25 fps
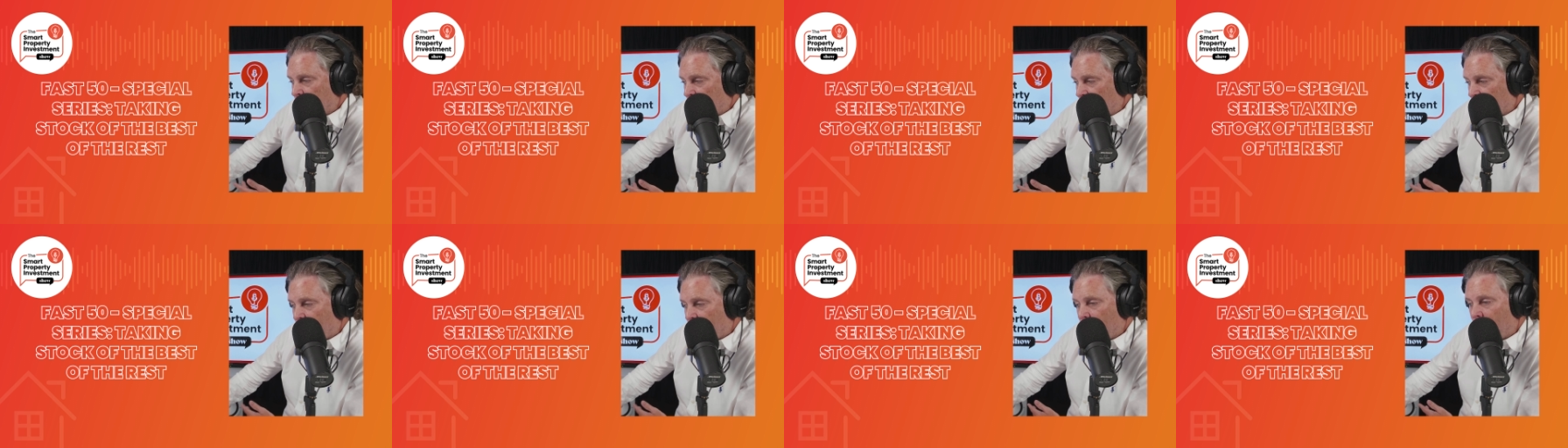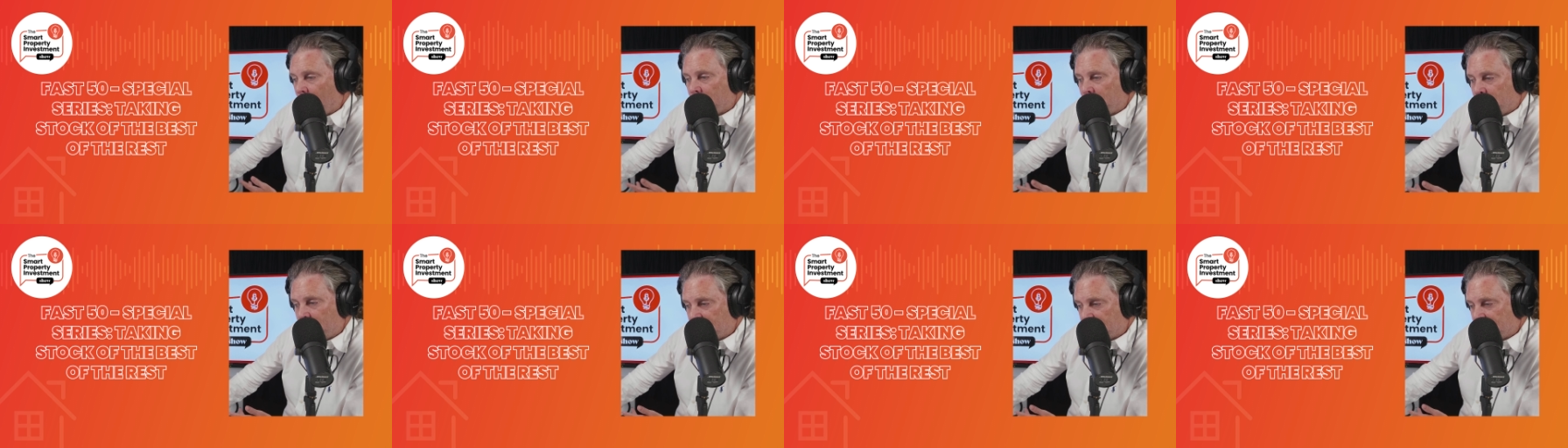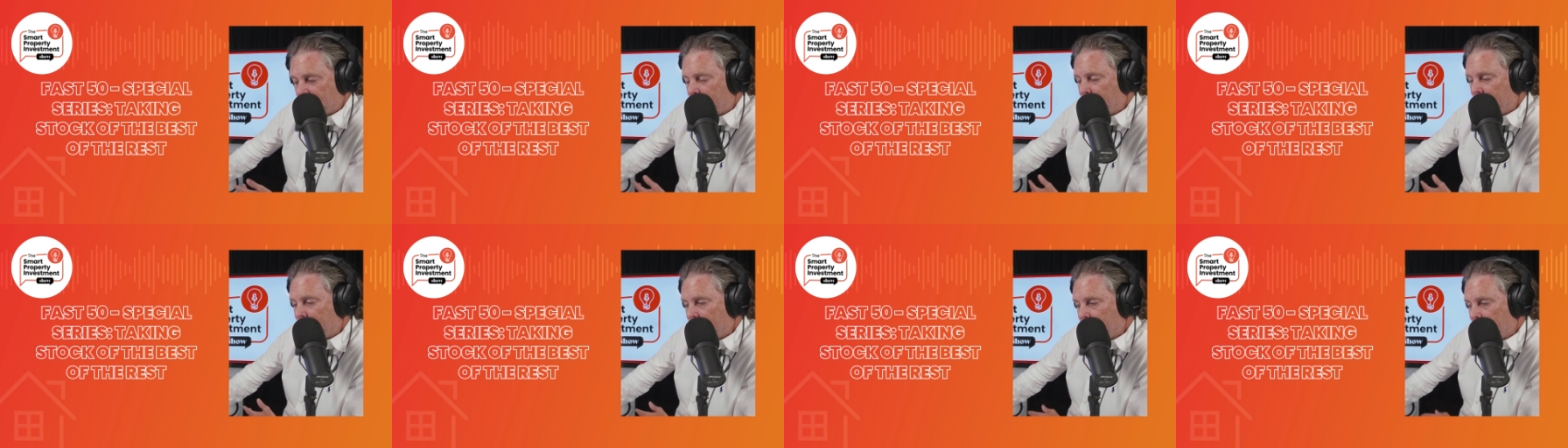as we've gone
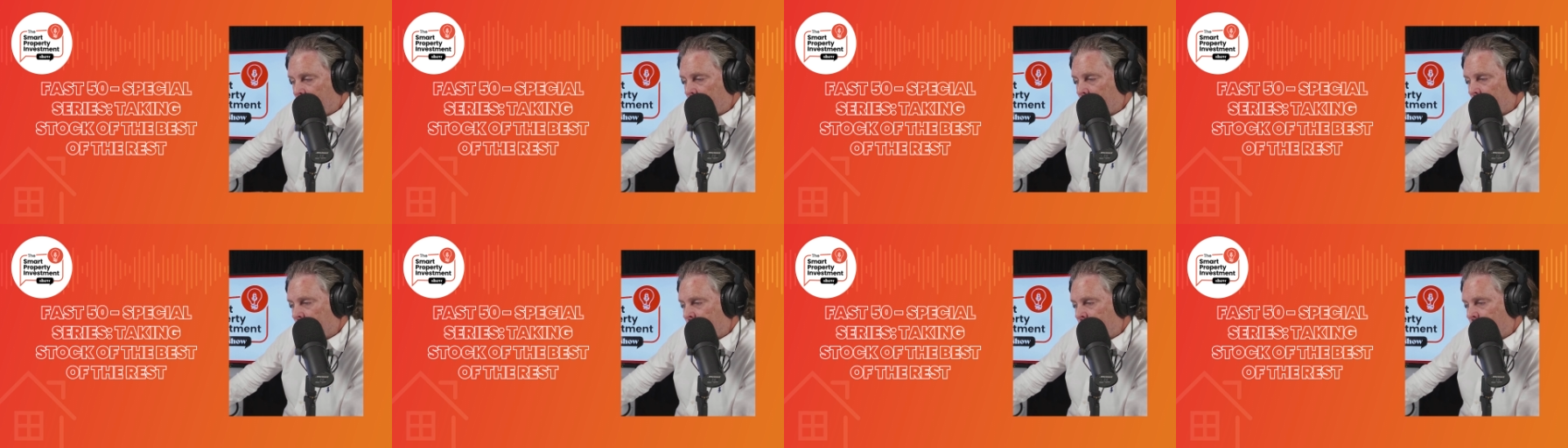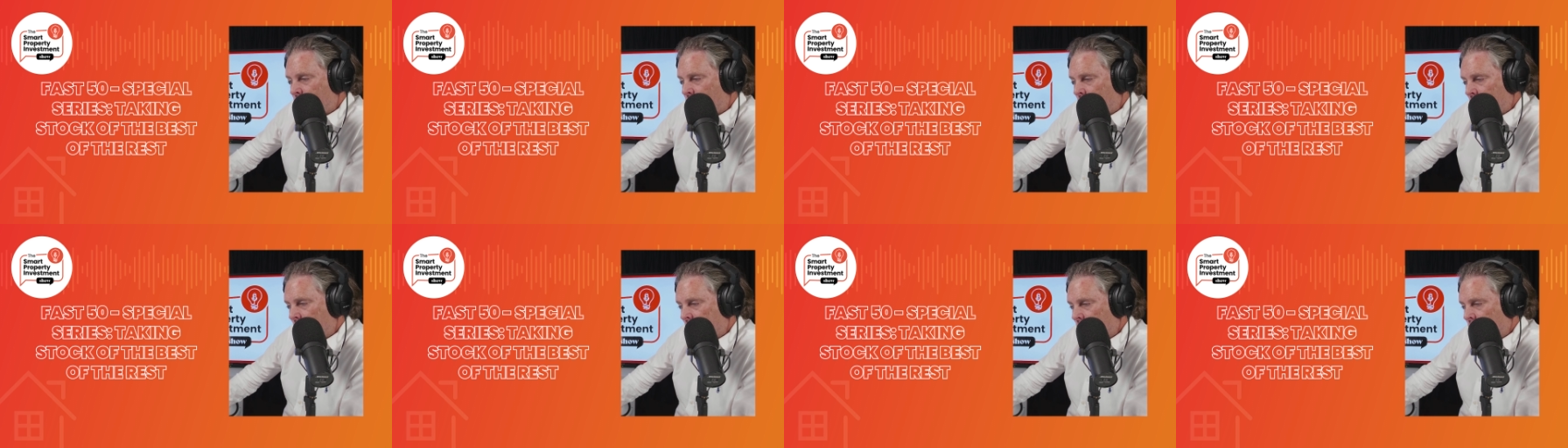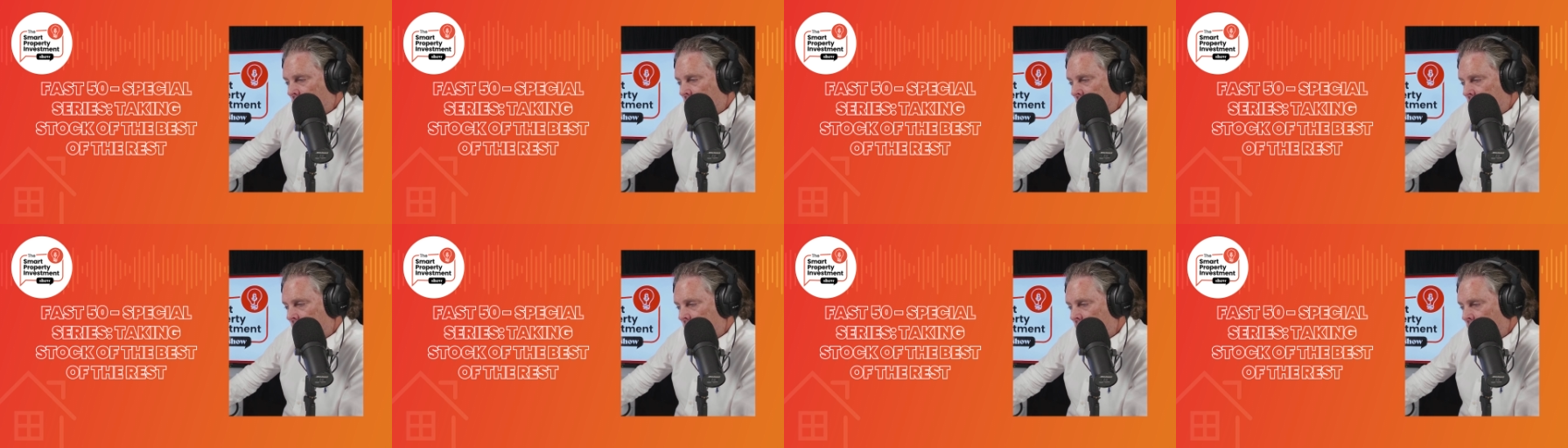through, some of them are
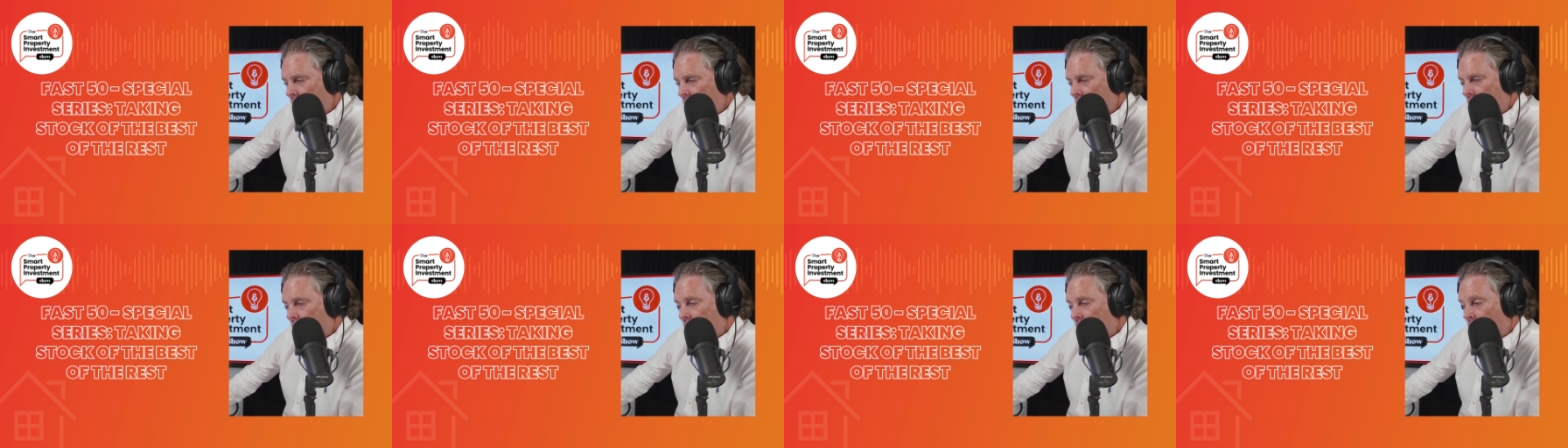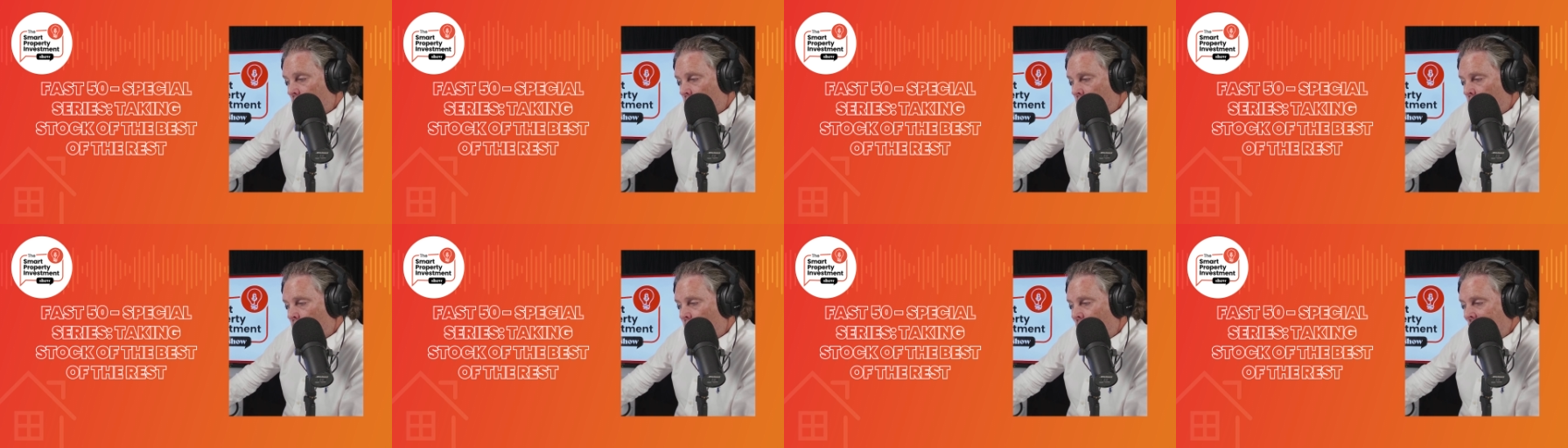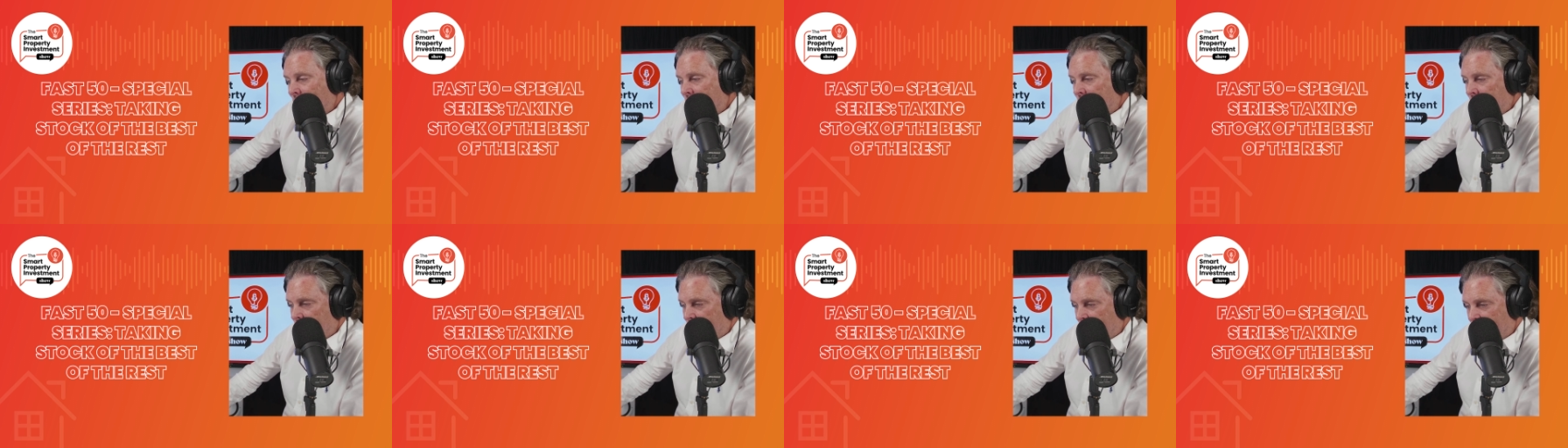performing well.
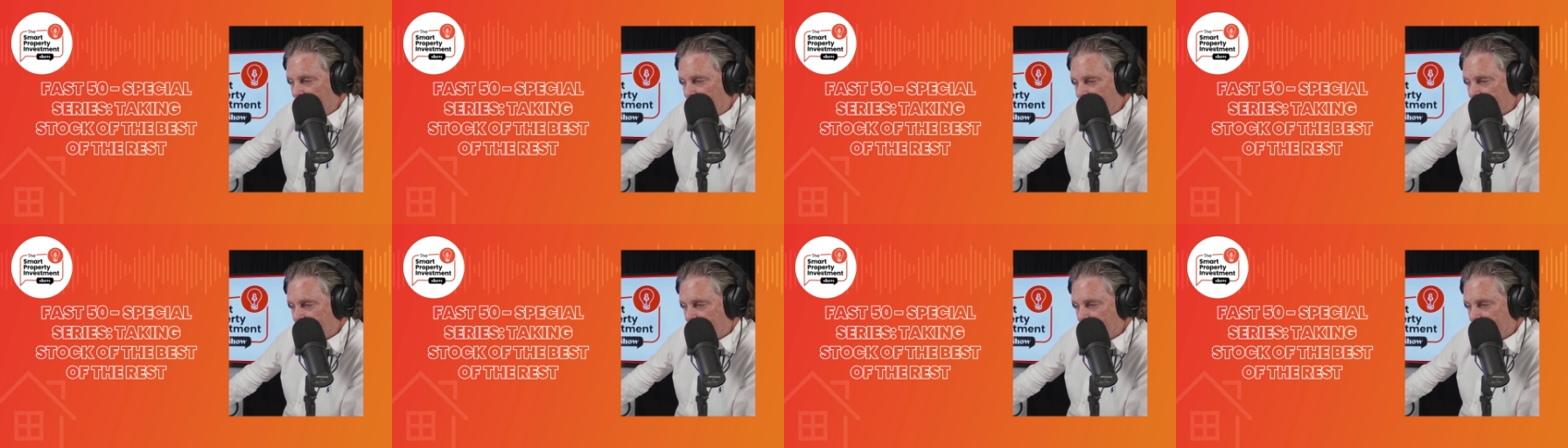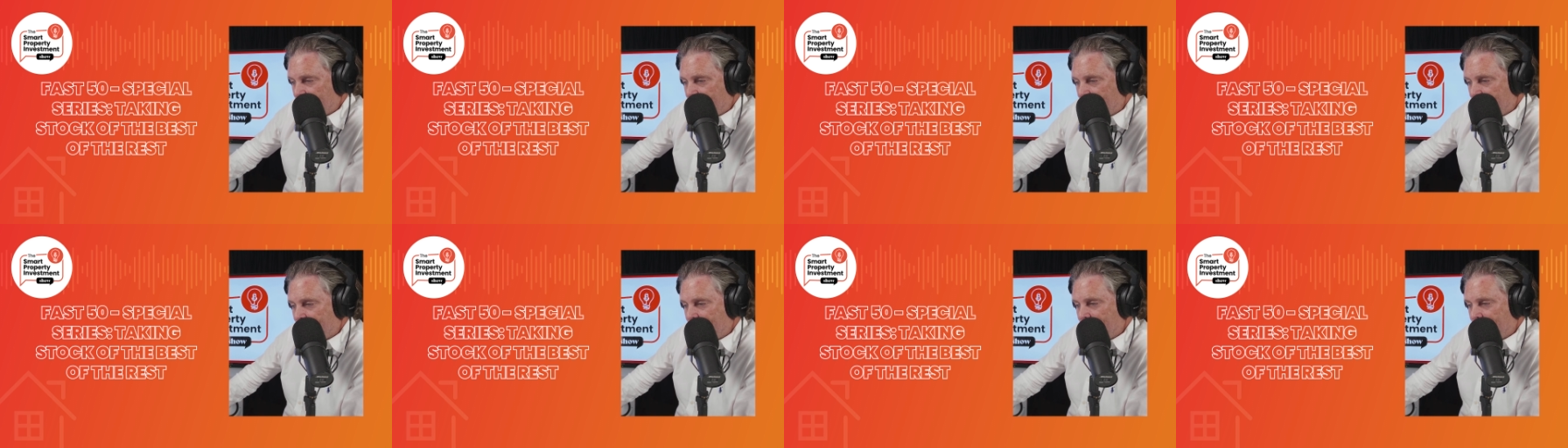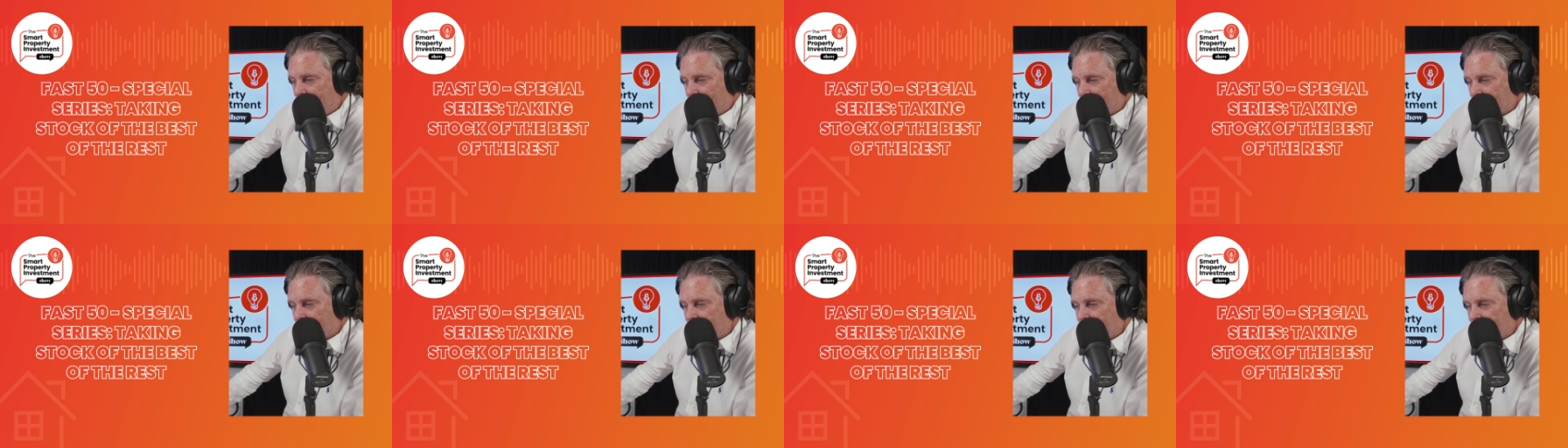One in the ACT,